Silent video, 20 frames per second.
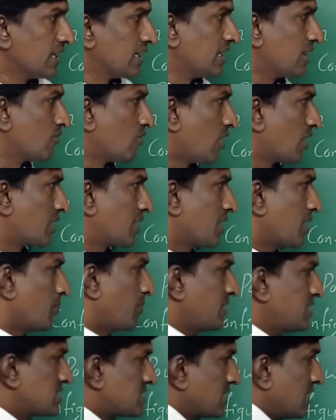then what
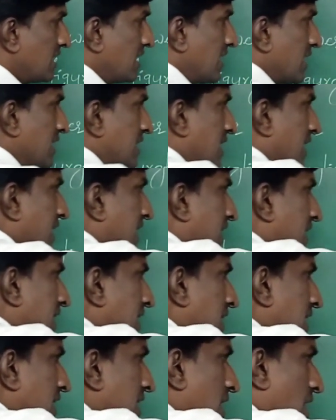happens? The
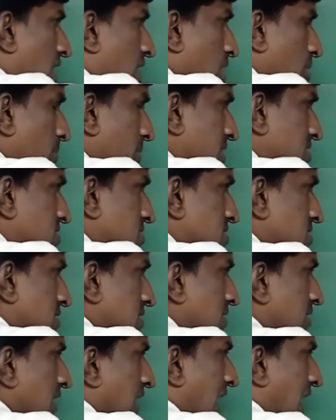inner orbits